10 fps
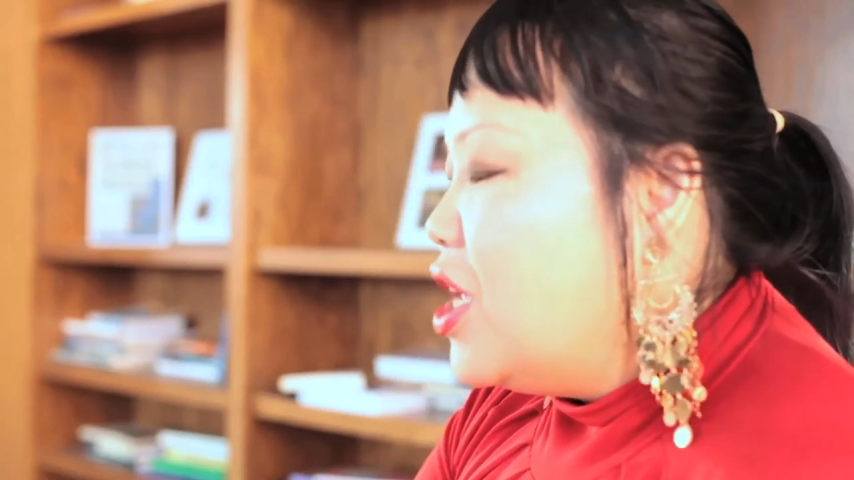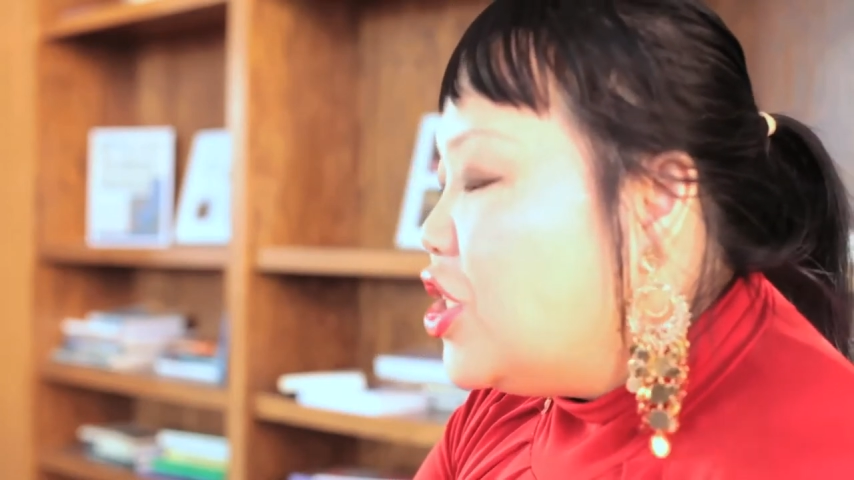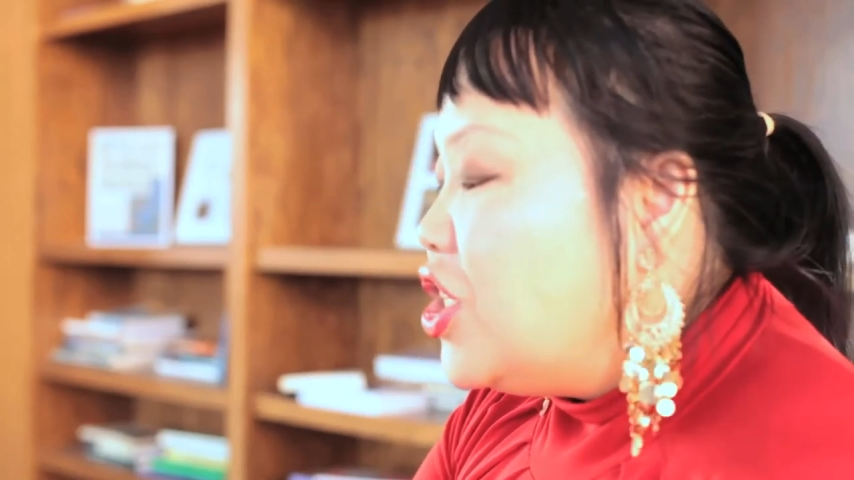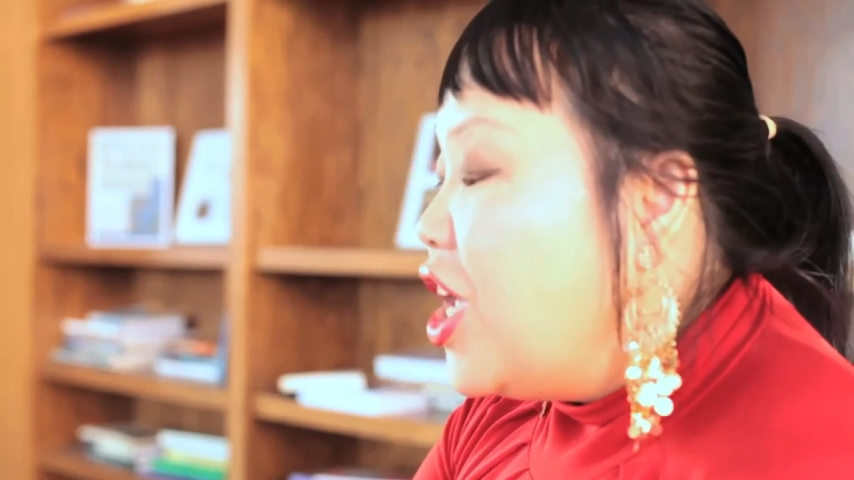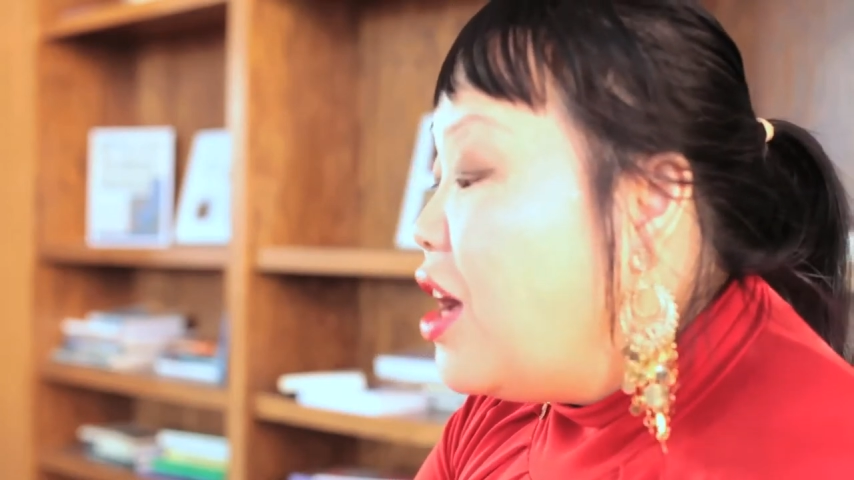
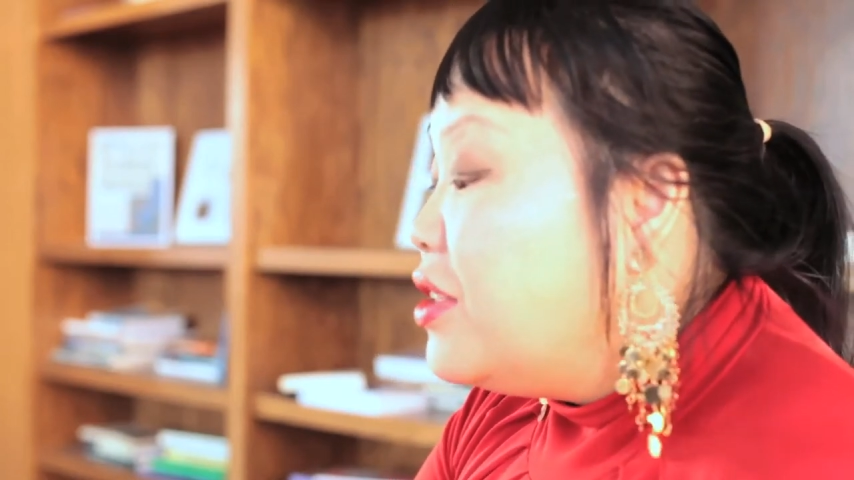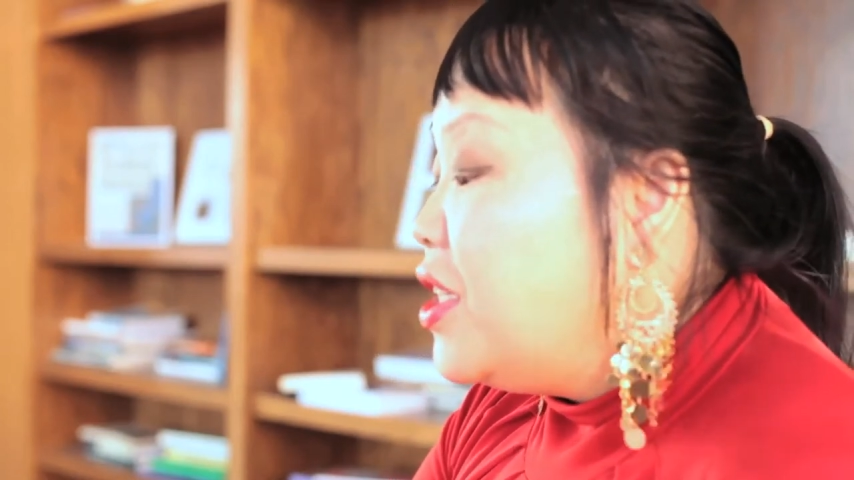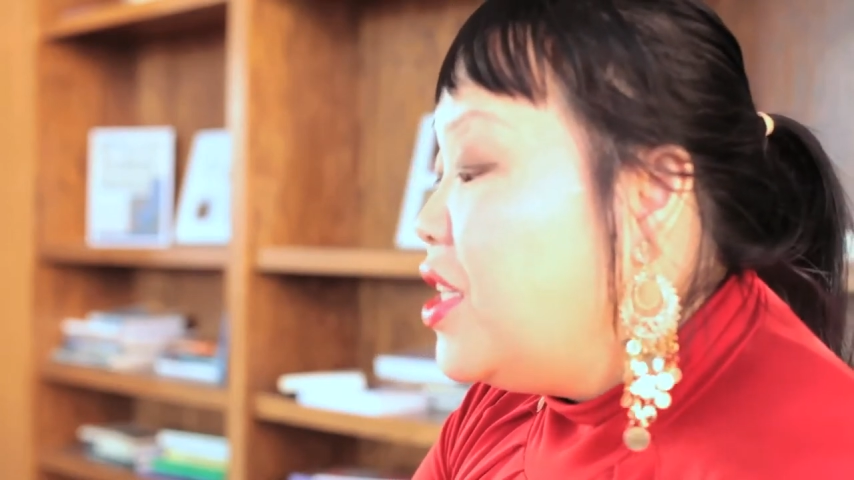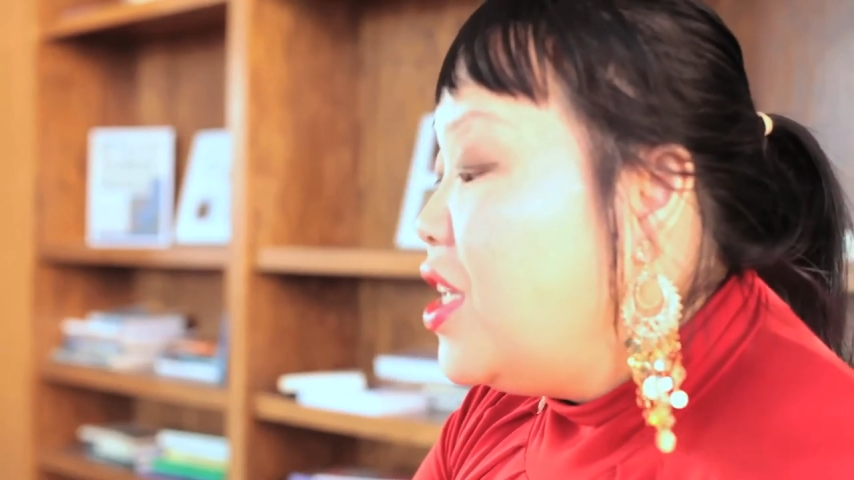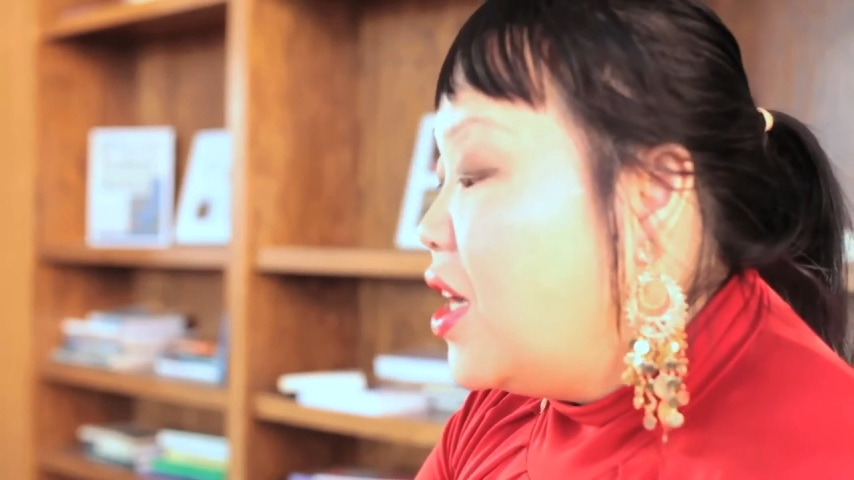she held a
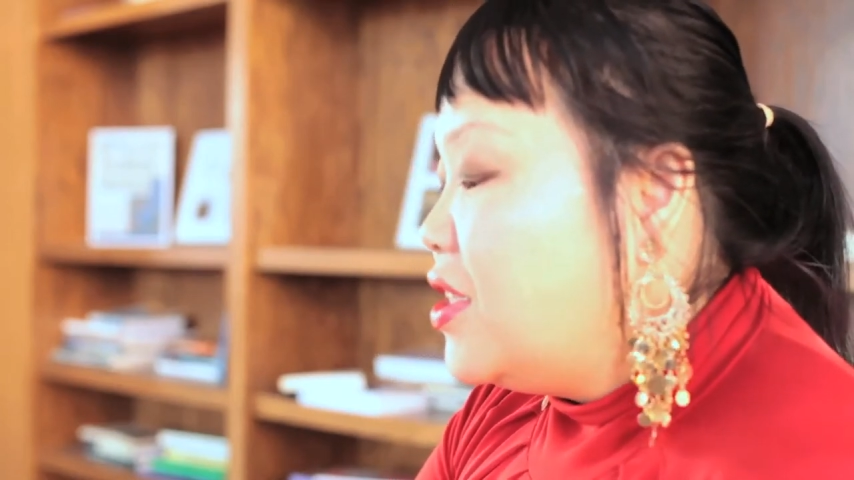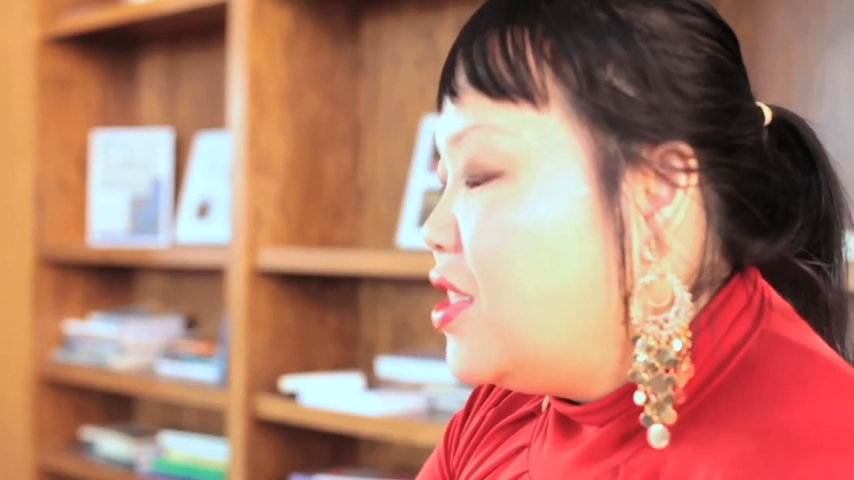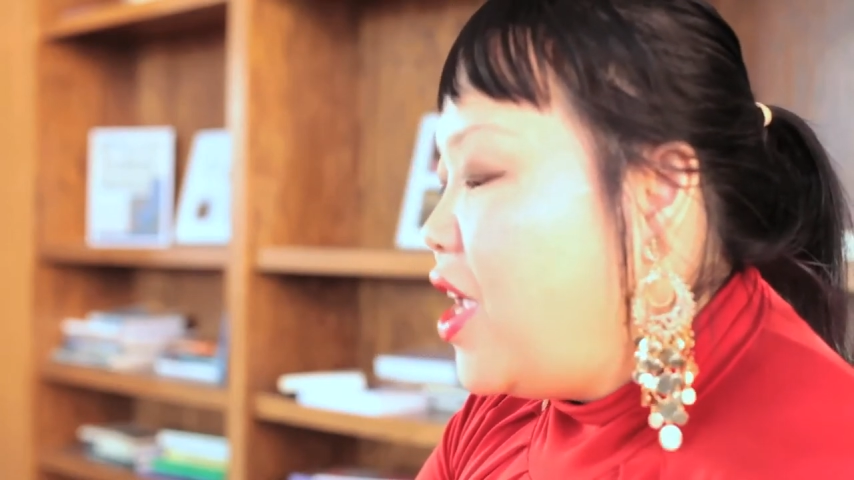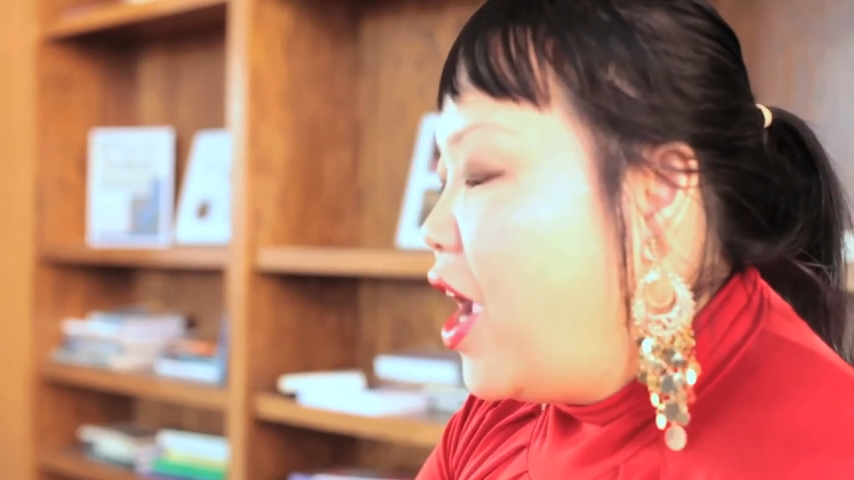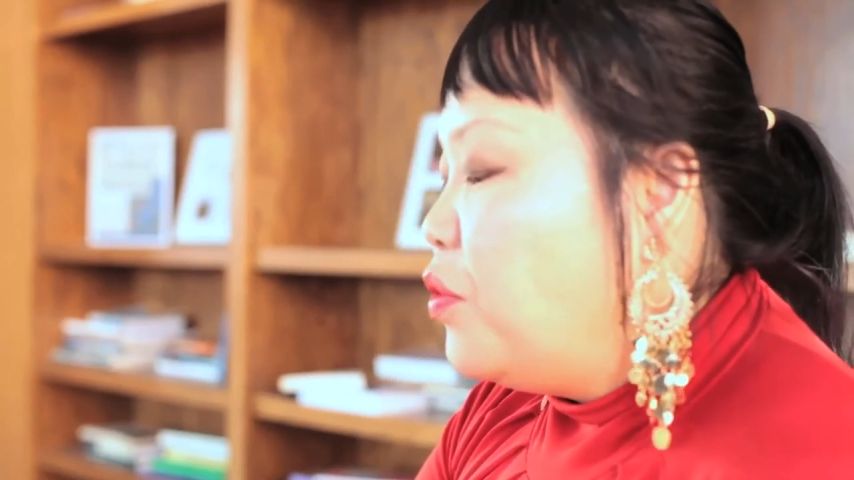neon
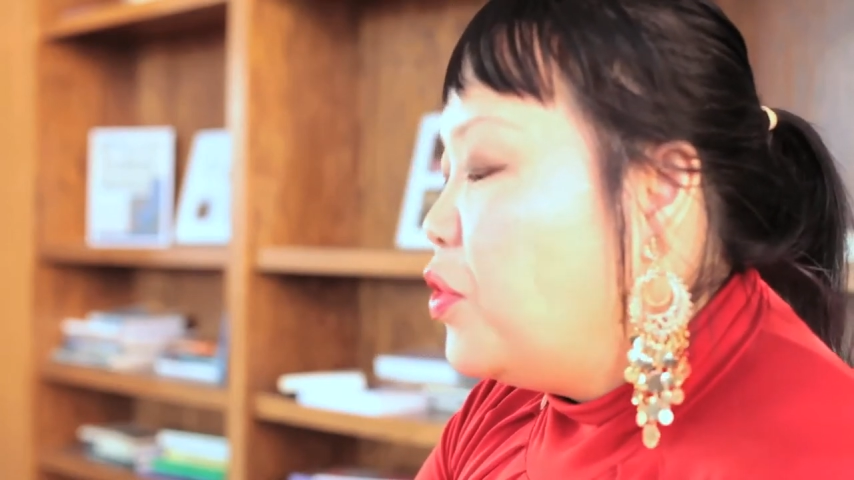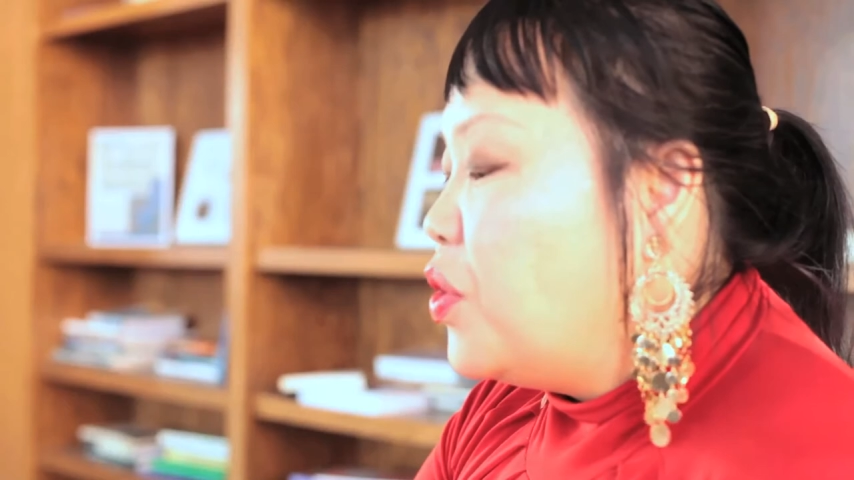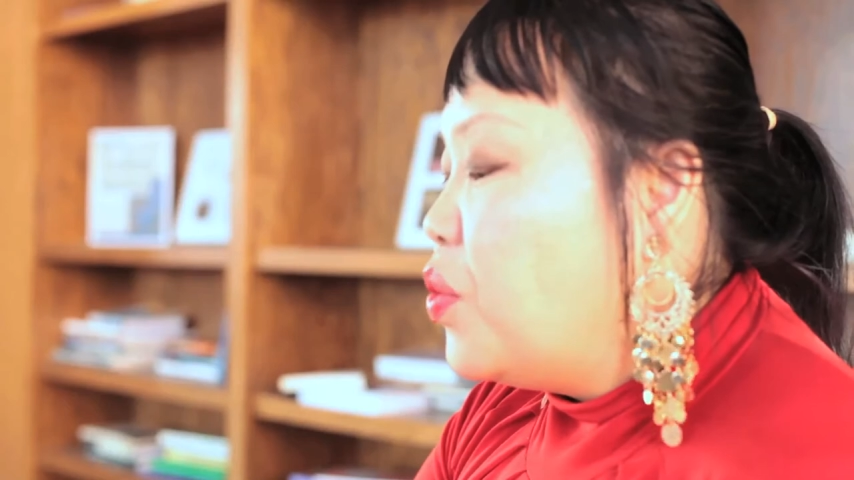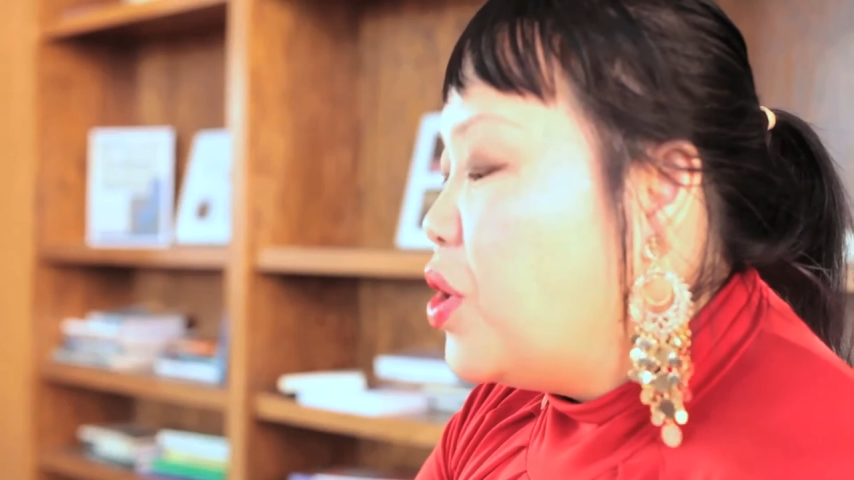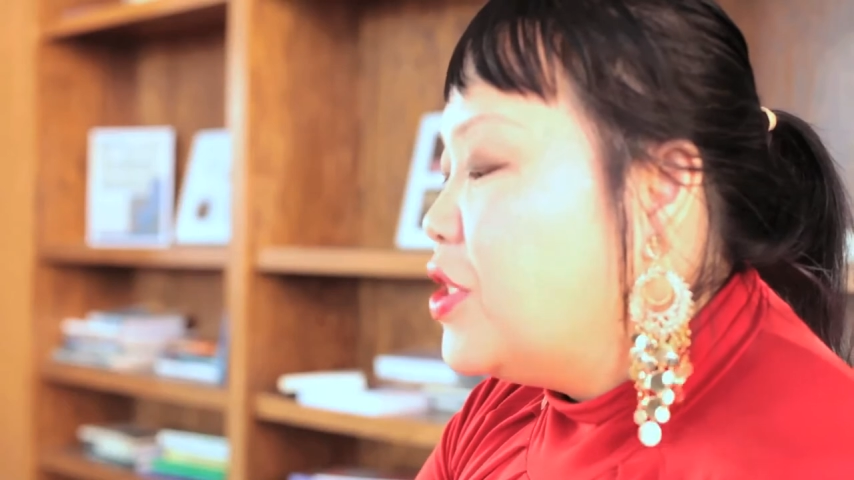sign with
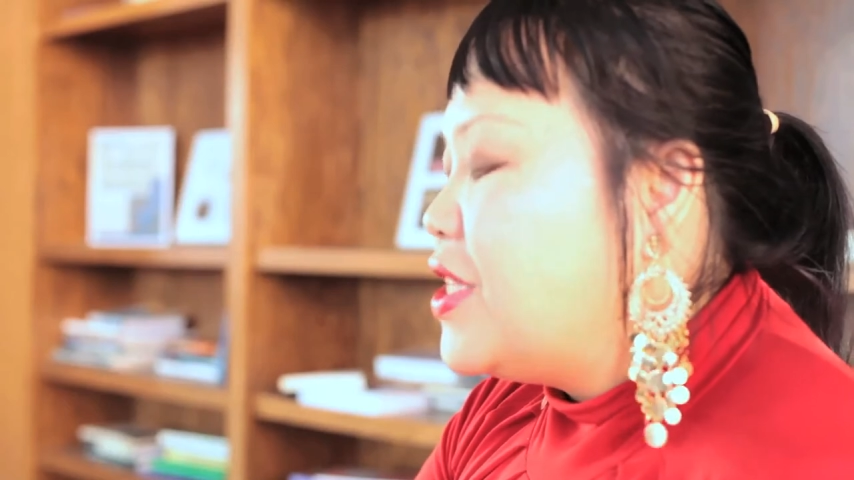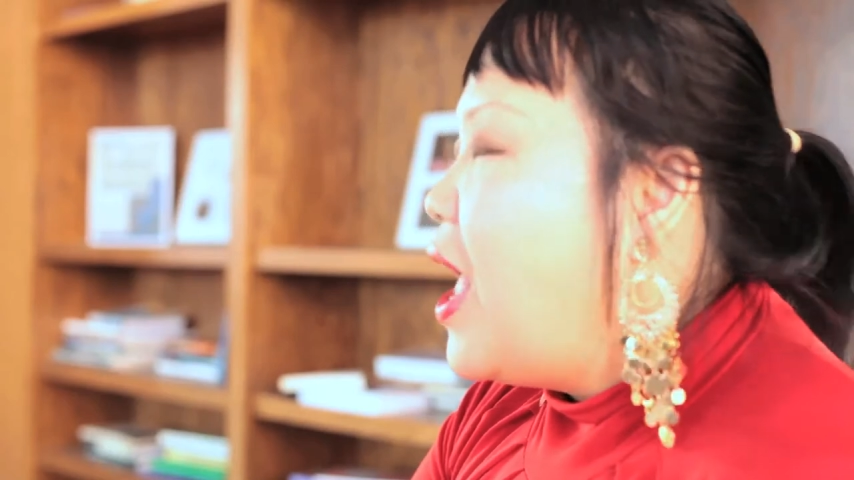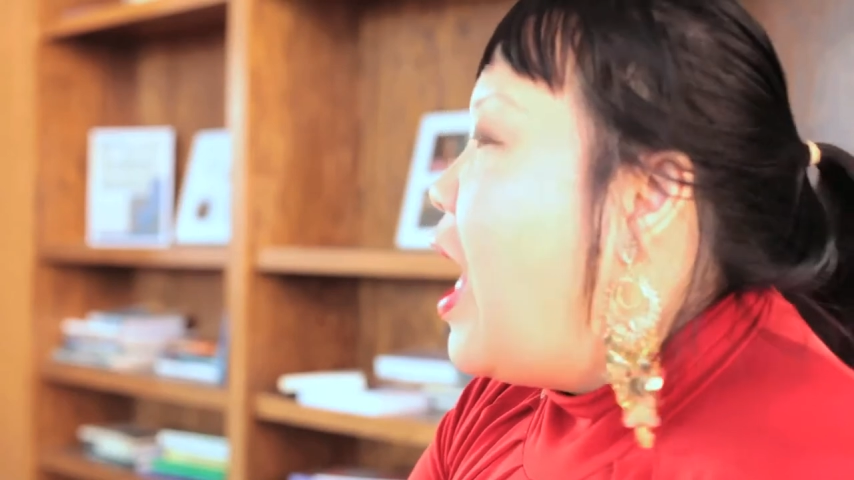the words,